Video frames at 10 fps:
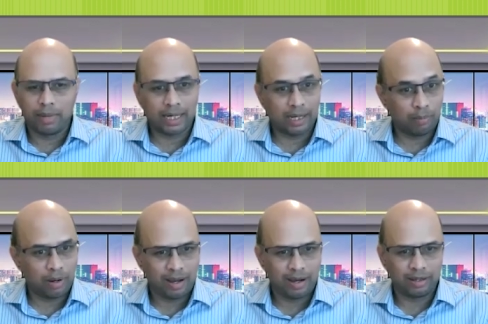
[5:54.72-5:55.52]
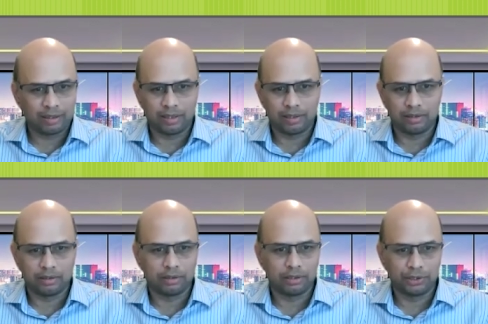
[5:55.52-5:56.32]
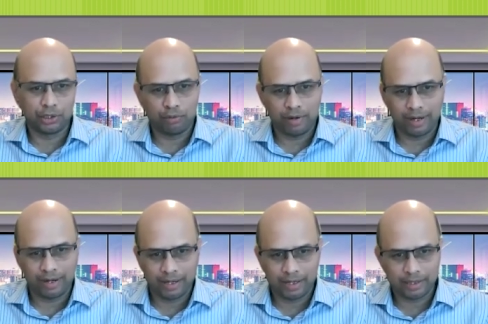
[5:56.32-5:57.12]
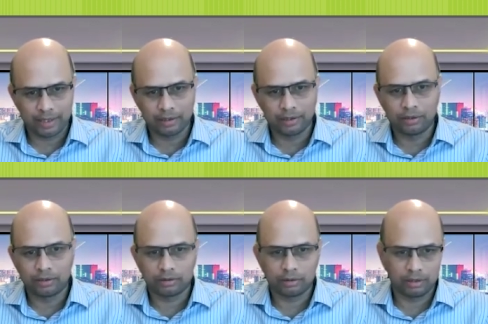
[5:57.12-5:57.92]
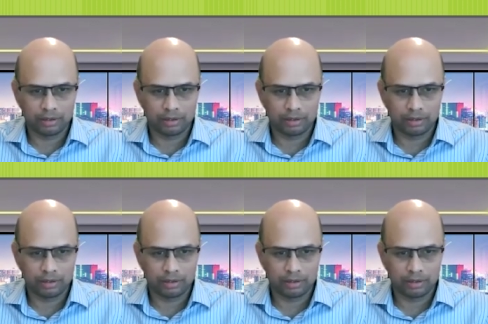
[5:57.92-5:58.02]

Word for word: Michael Blanc and uh, Joe Fairless and you know uh,